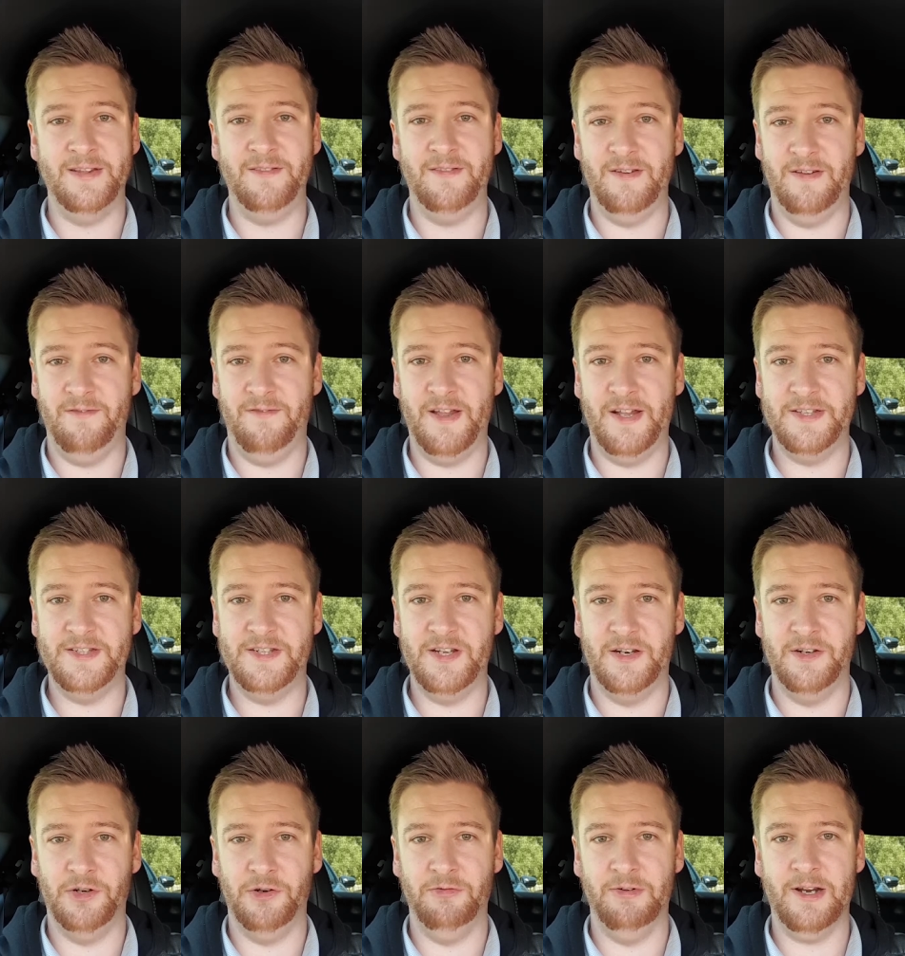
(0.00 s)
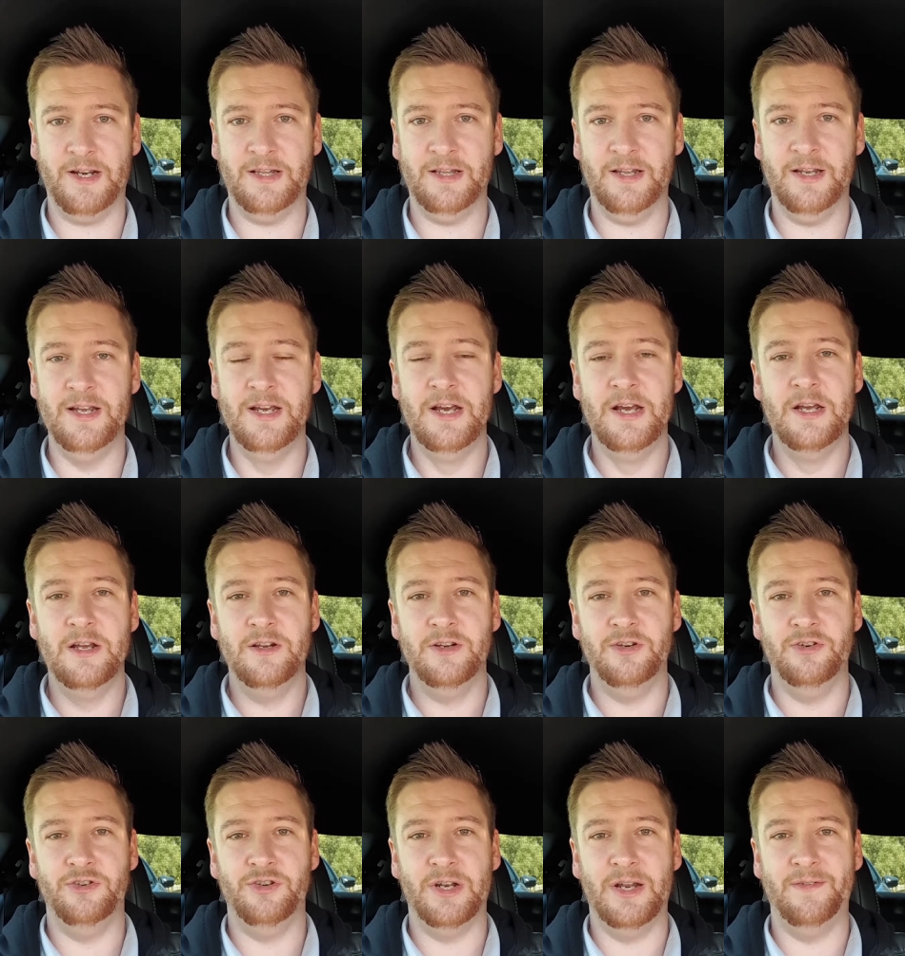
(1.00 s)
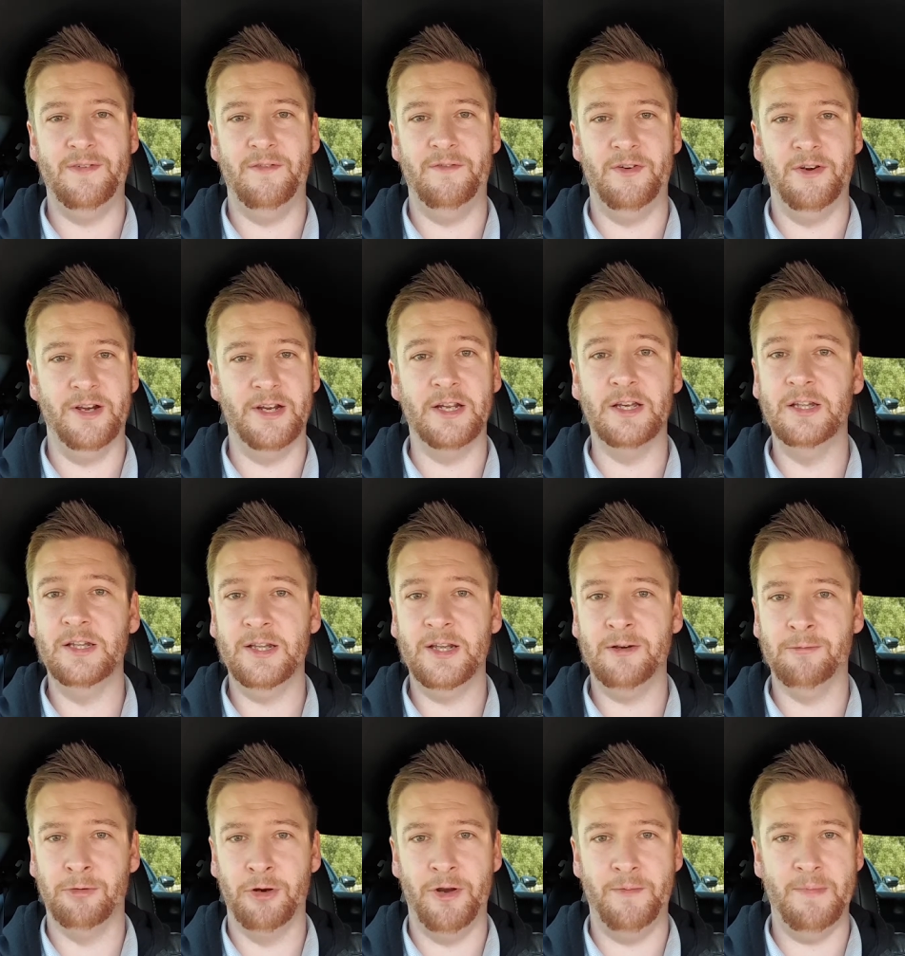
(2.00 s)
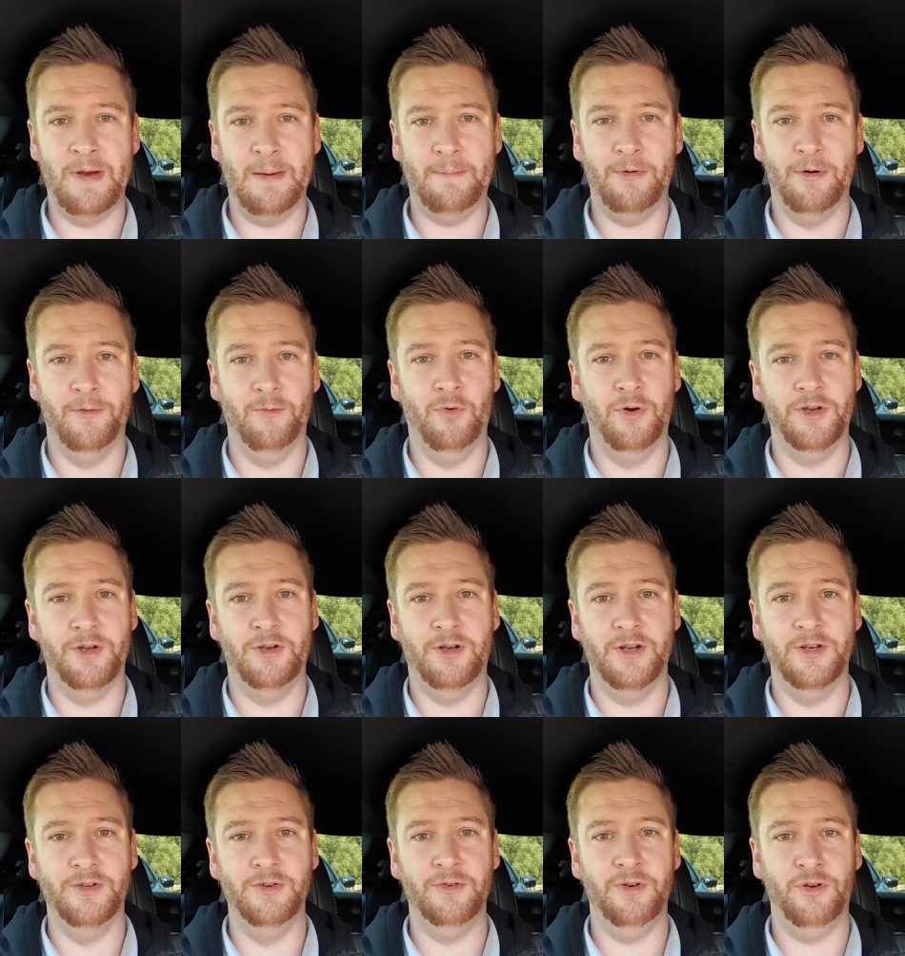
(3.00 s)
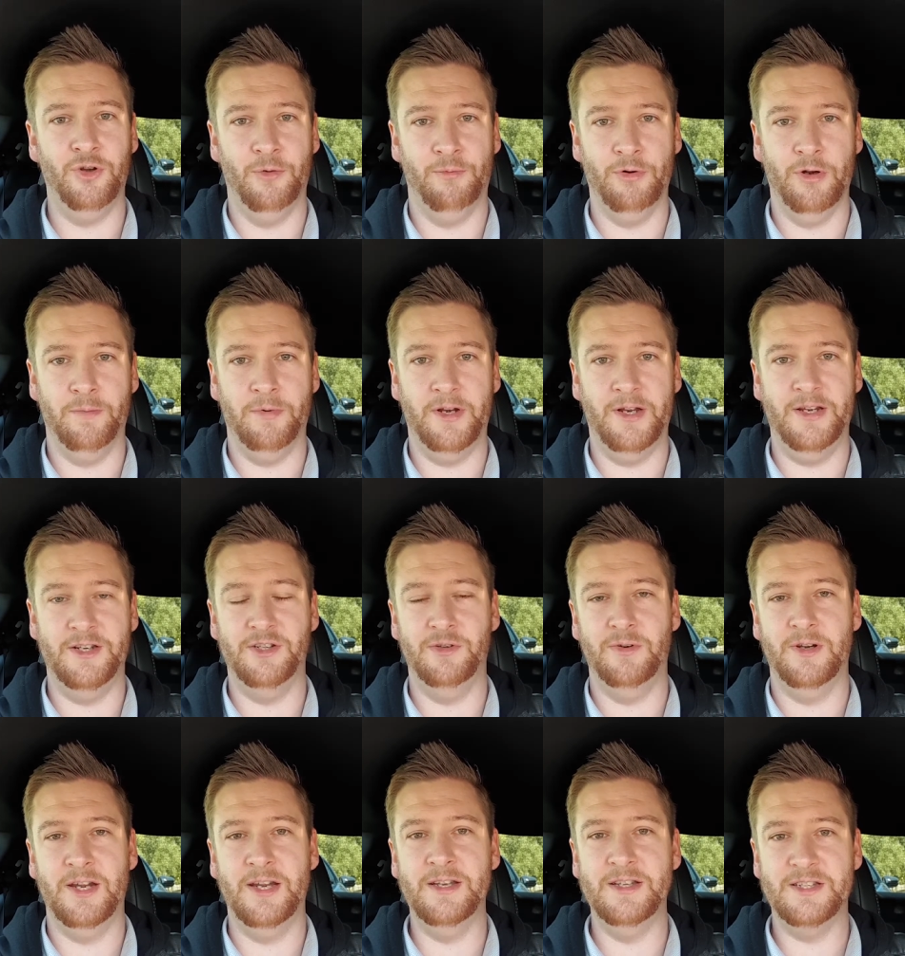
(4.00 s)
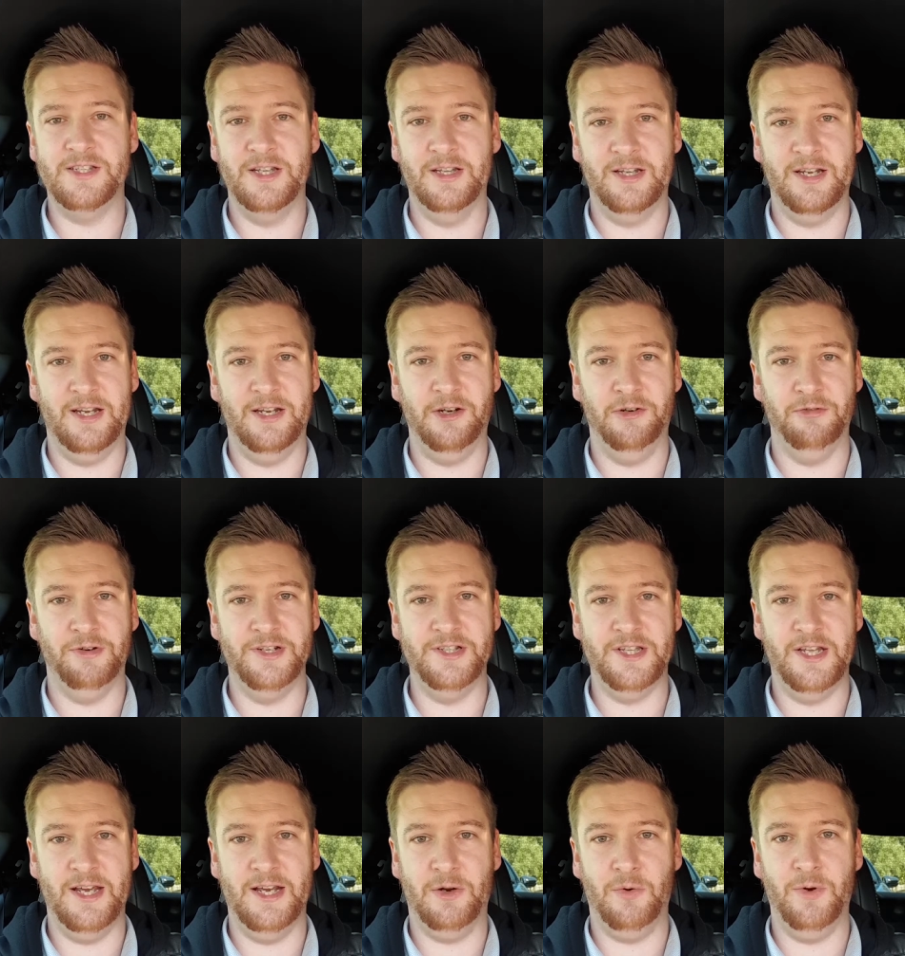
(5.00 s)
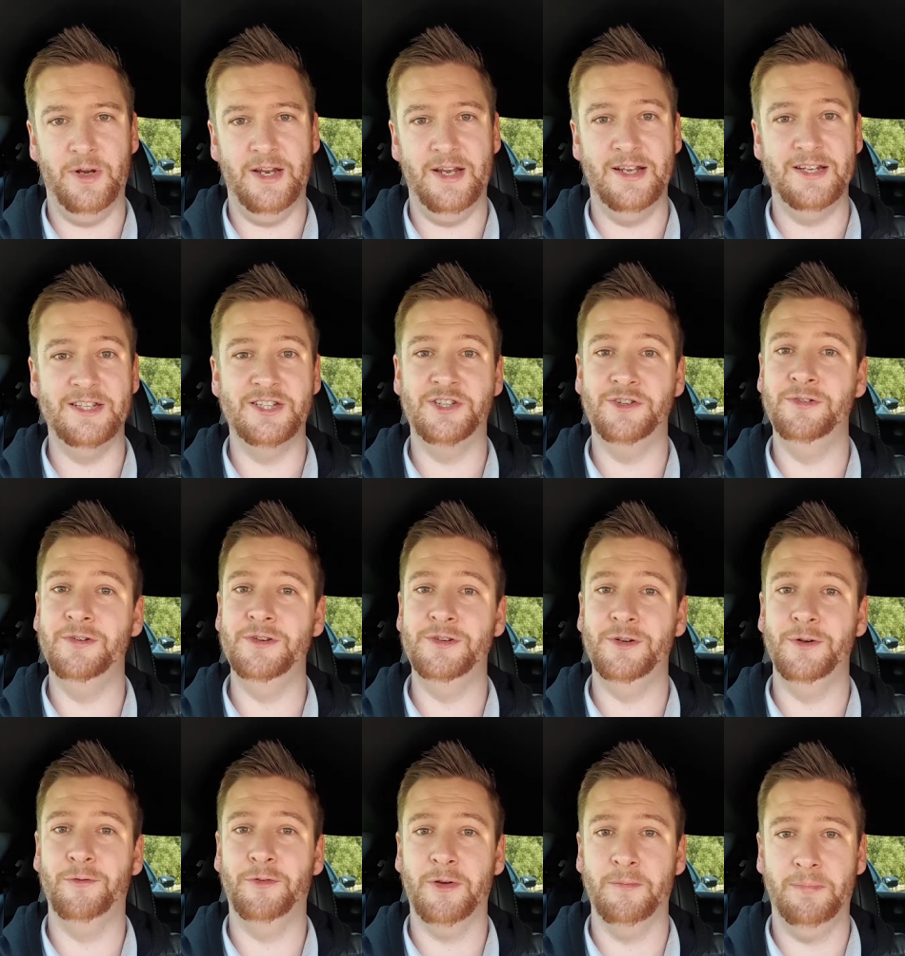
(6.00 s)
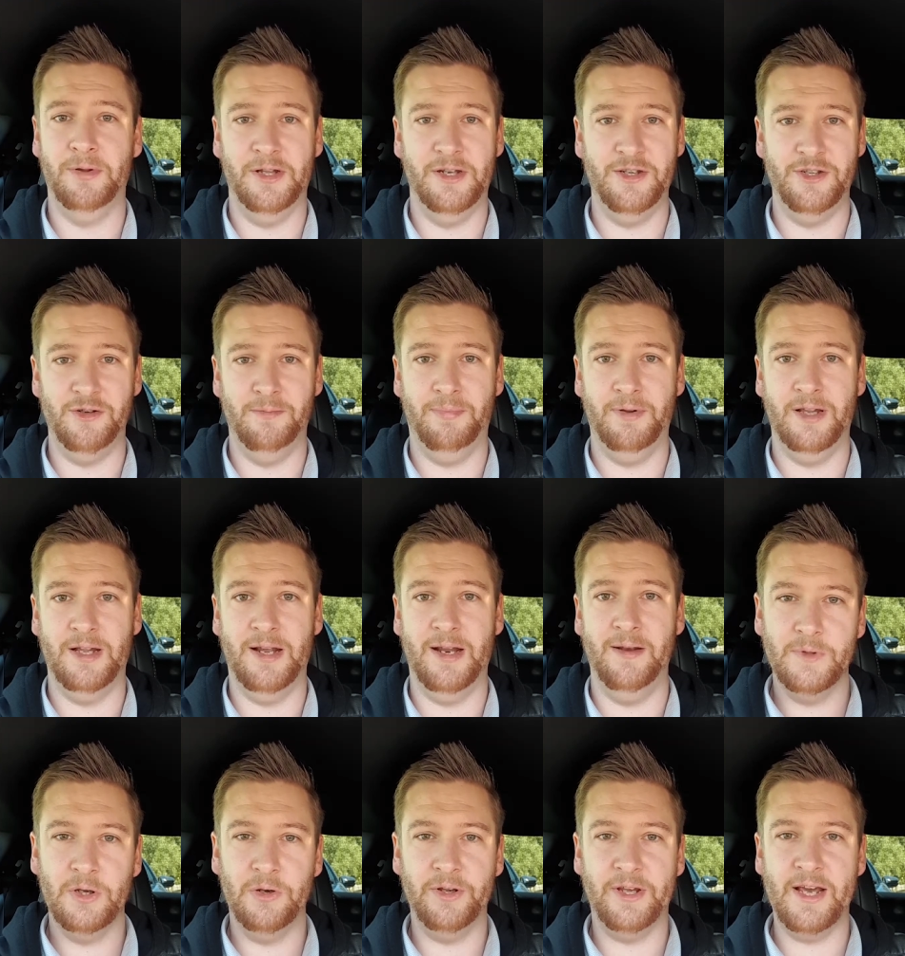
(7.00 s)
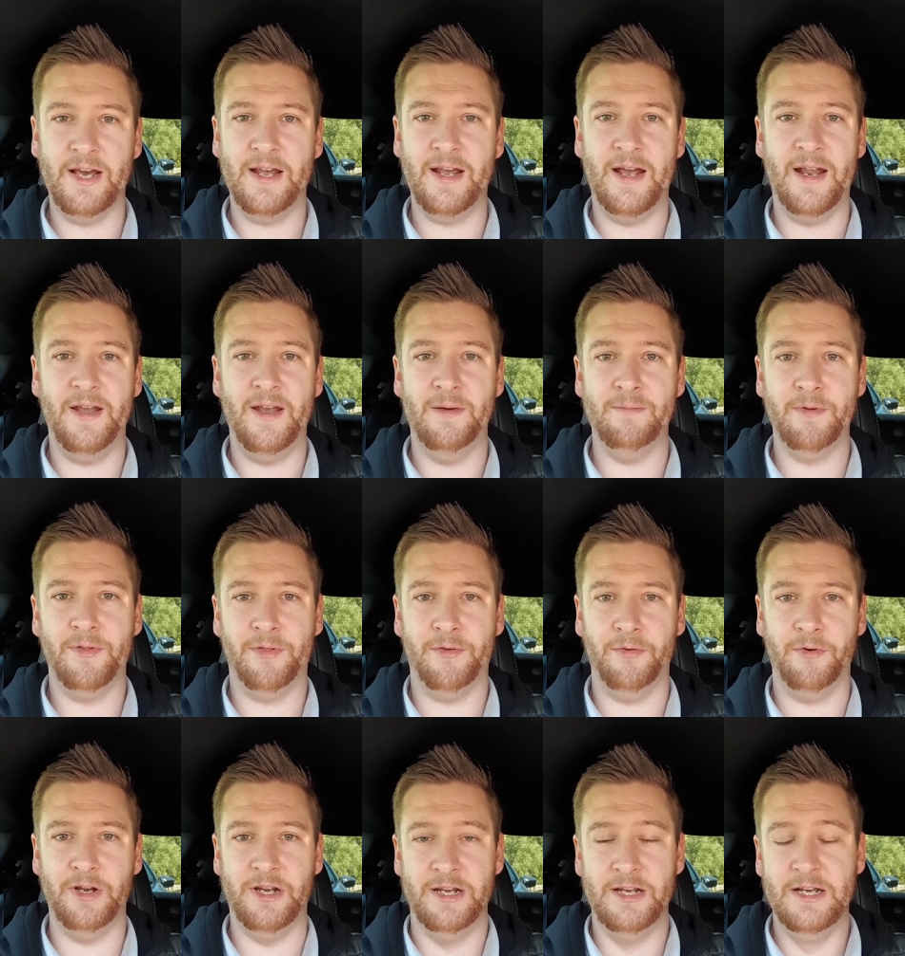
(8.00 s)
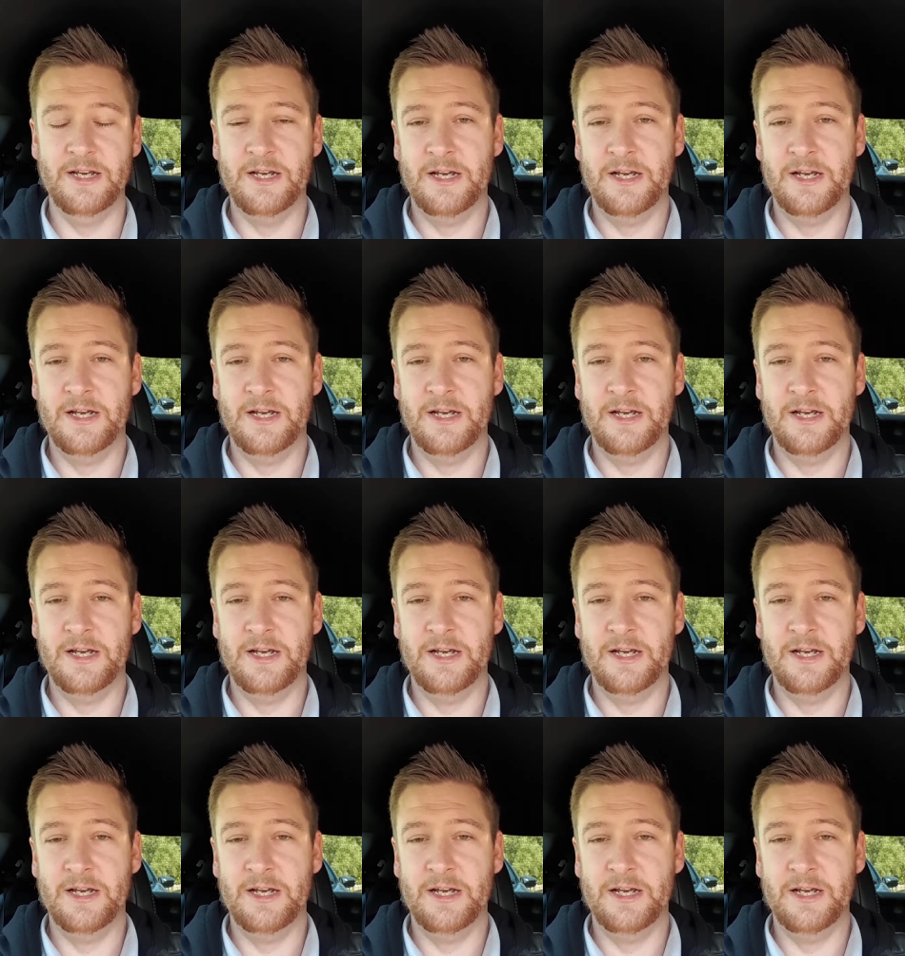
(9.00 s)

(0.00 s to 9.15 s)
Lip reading: if that's done correctly, you should have a very clear roadmap of what you can do to your property to instantly increase the equity as soon as you've completed your plan. Okay, and number 3.